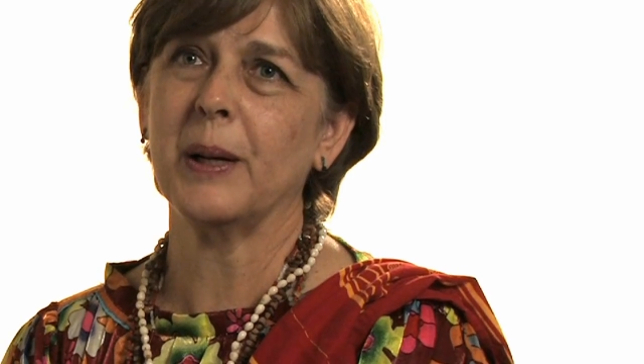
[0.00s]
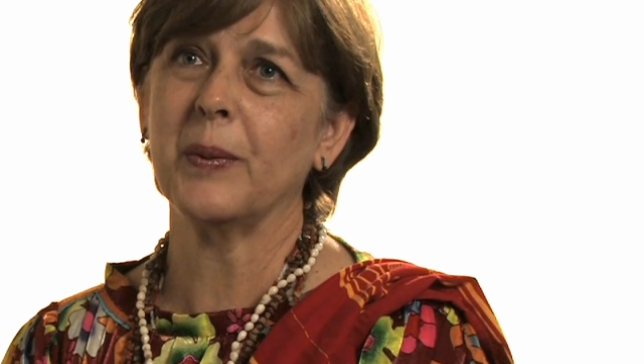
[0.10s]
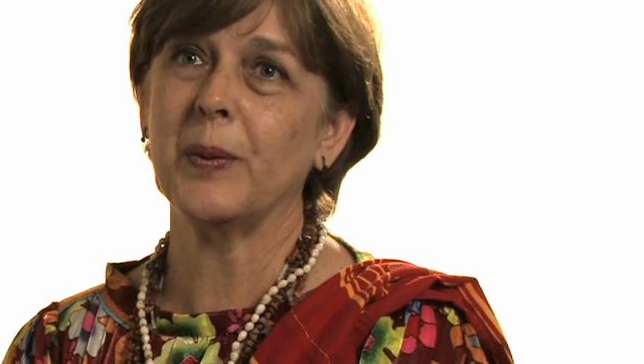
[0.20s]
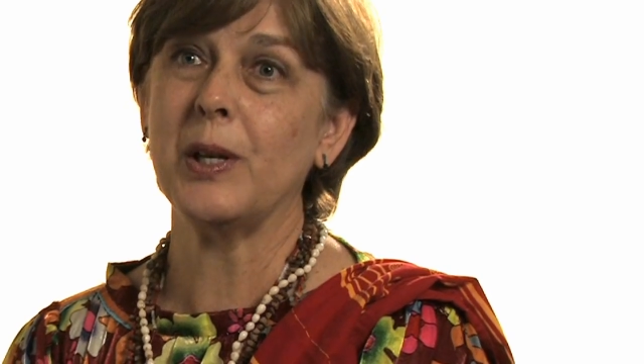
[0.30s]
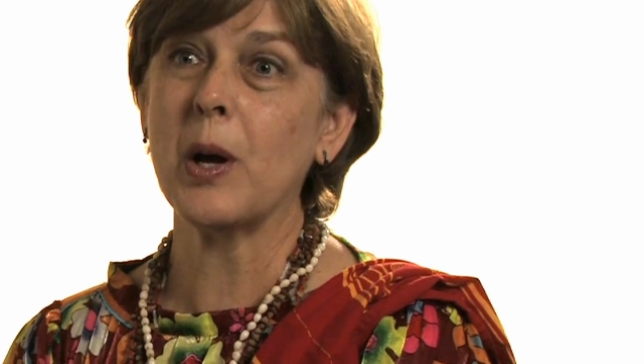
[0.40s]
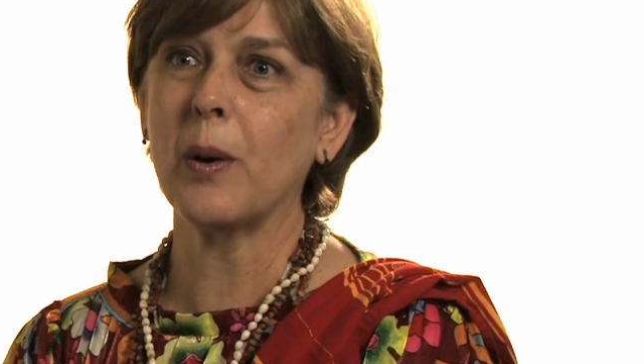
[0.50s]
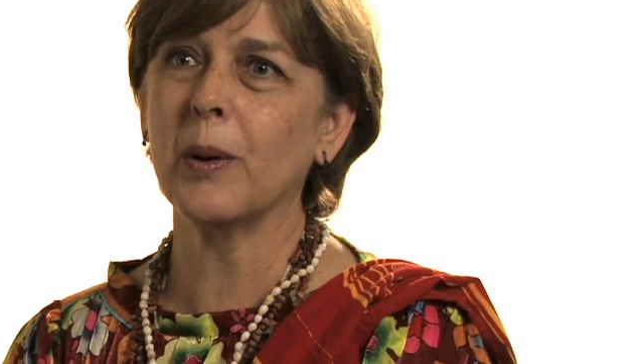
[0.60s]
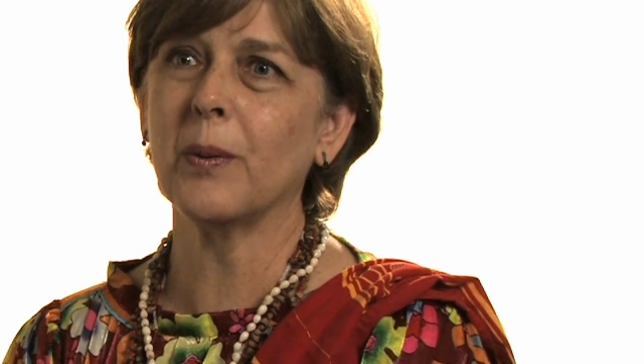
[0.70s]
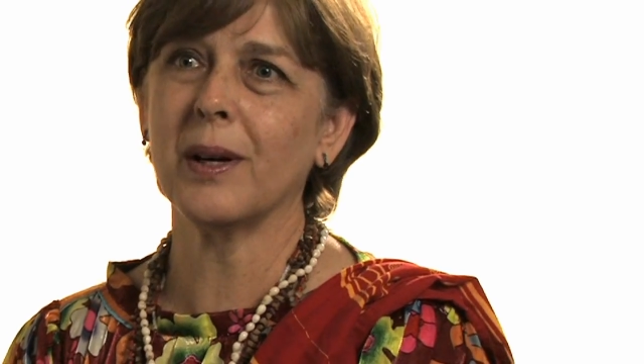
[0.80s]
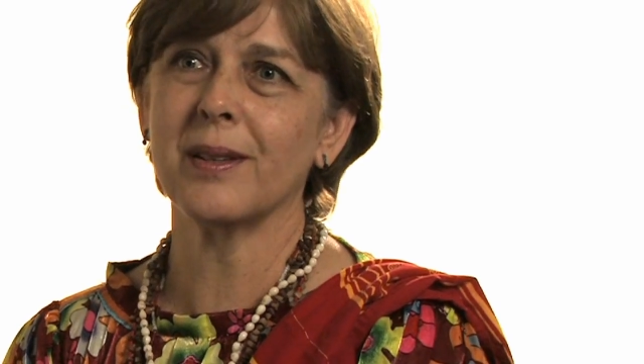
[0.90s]
We know
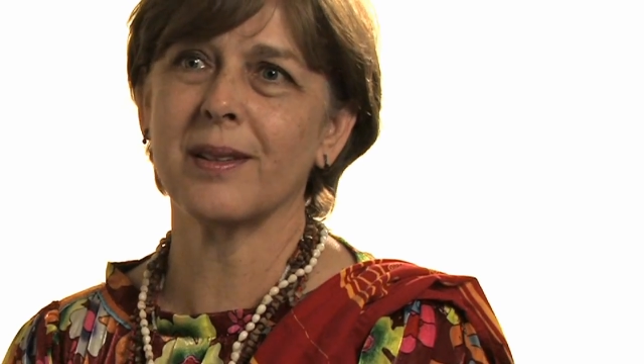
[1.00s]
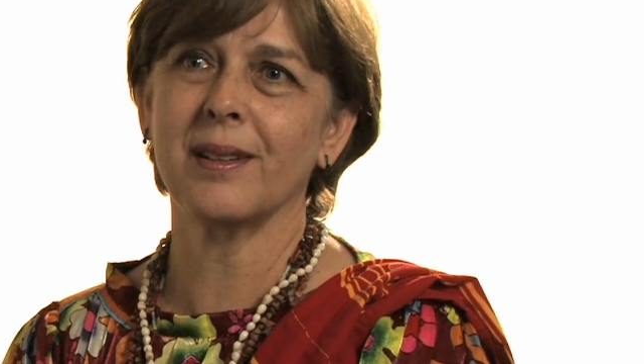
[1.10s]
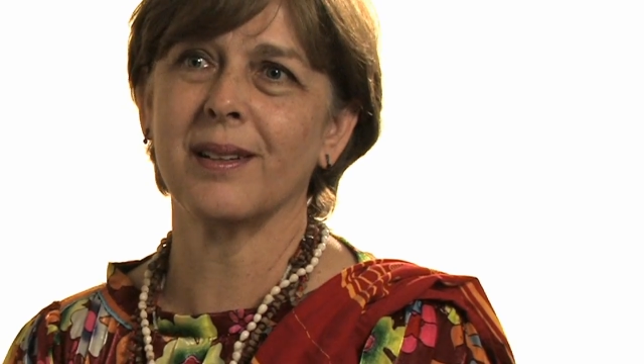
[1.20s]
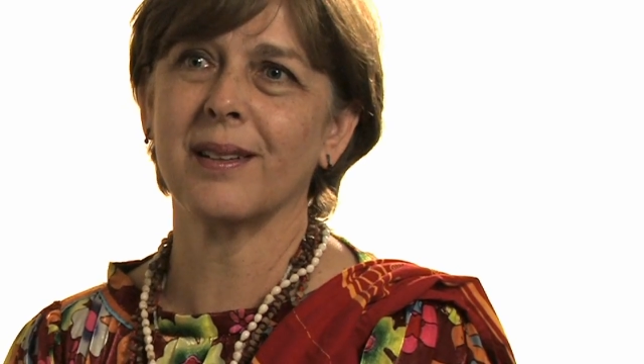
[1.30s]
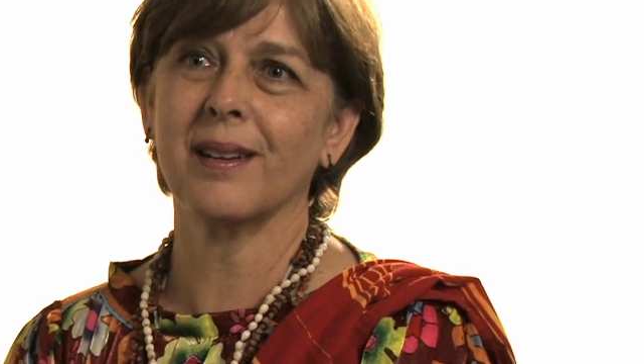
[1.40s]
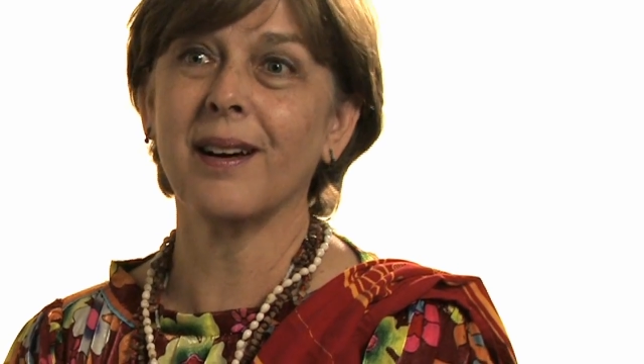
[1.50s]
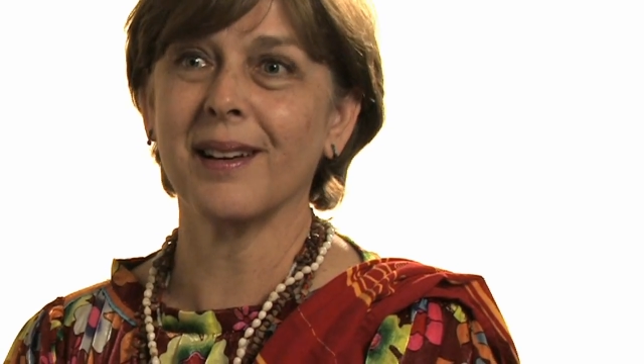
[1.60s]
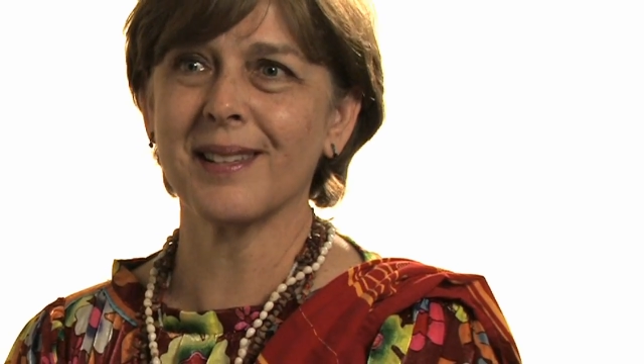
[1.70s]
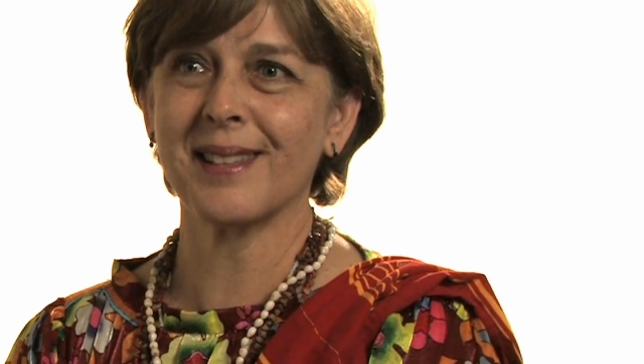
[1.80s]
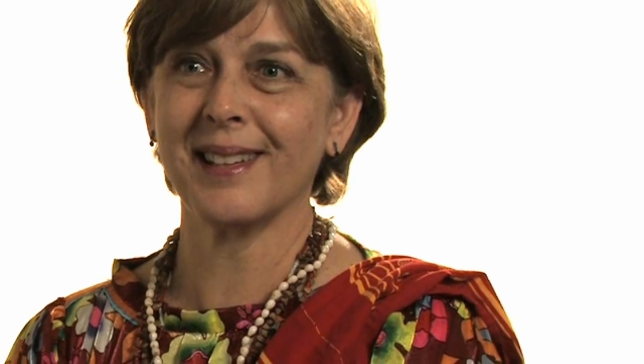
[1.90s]
it wasn't
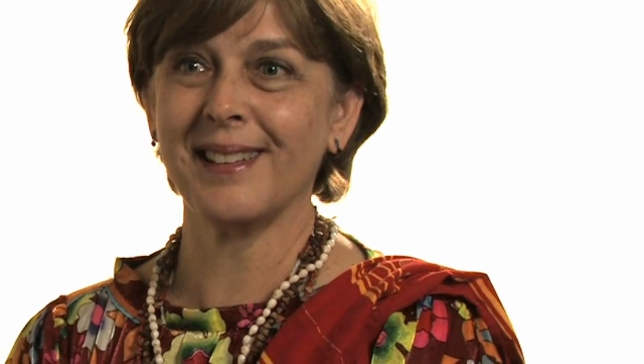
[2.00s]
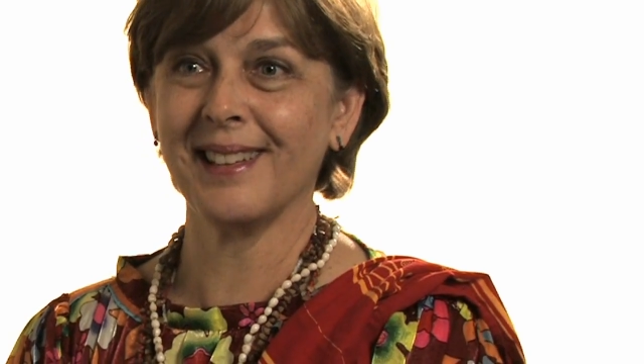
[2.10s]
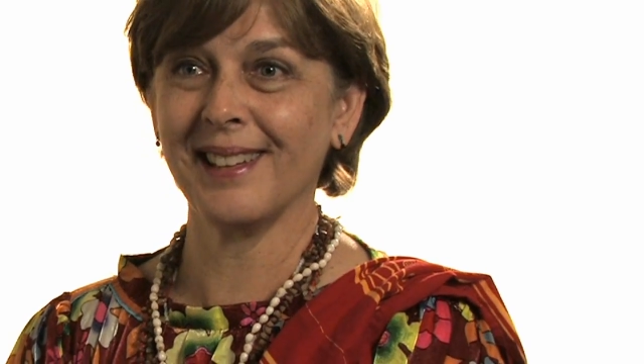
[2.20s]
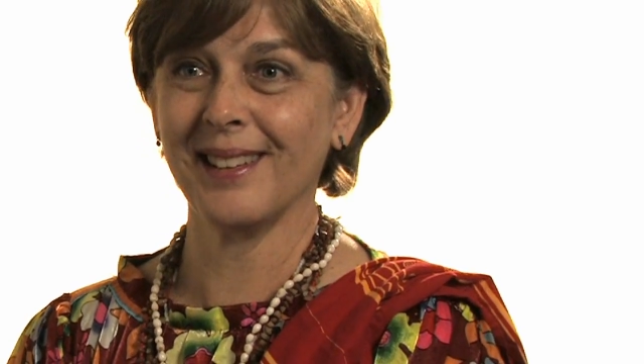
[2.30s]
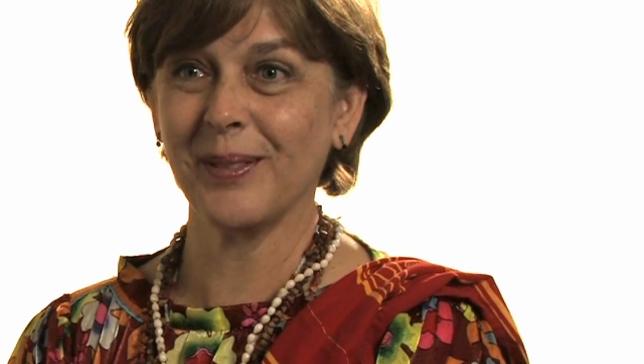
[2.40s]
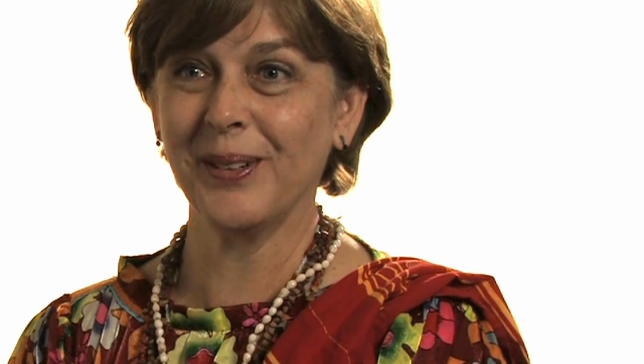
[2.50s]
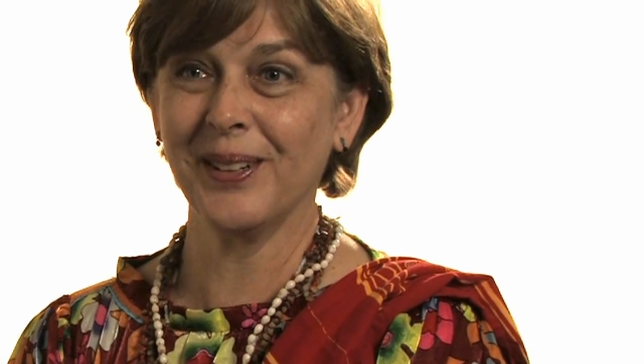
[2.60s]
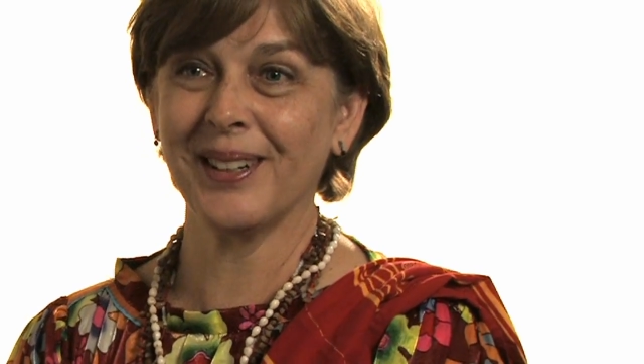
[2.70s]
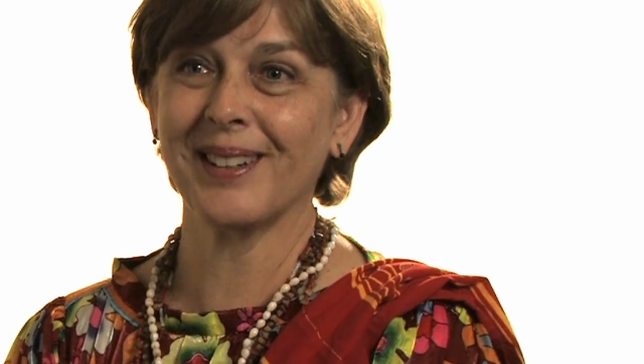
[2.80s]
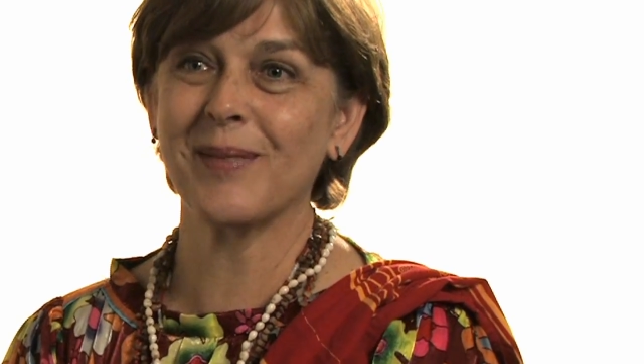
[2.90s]
us that did the
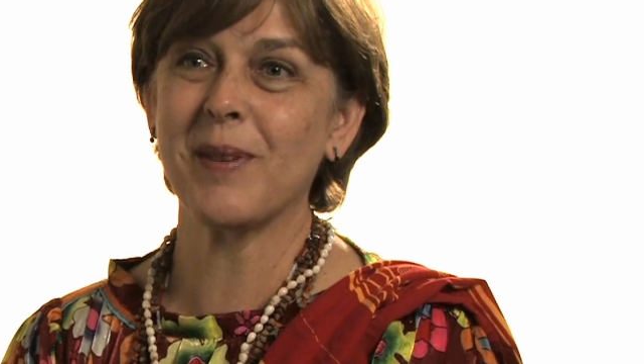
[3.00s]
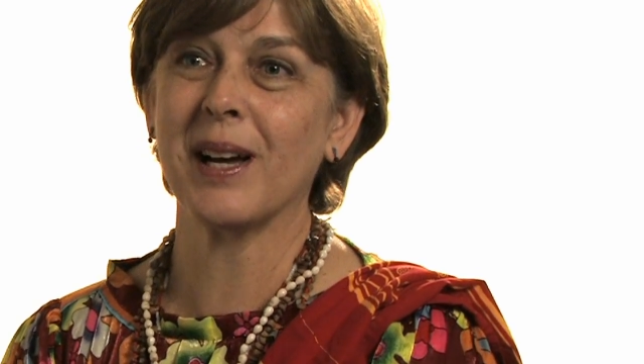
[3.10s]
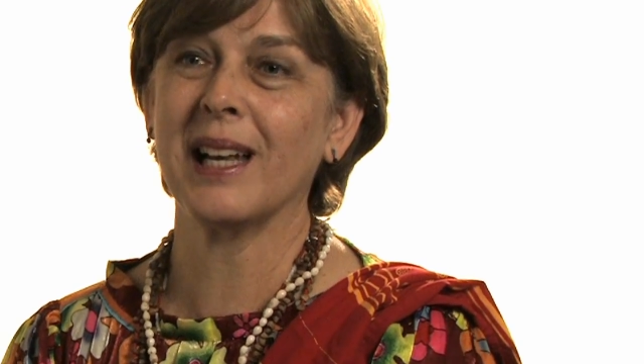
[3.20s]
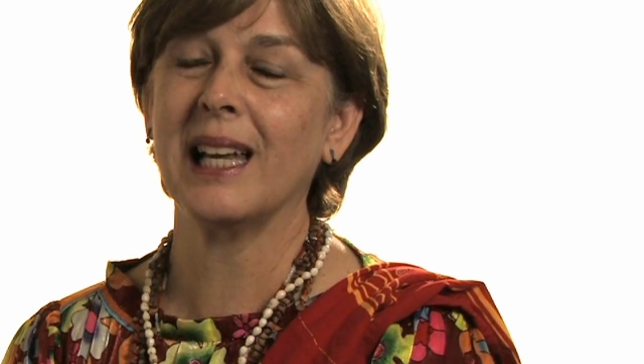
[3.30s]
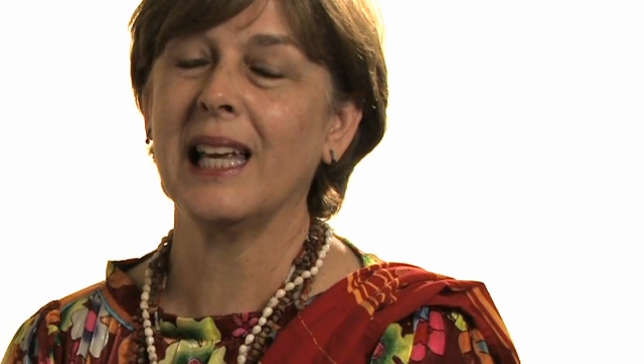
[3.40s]
work, but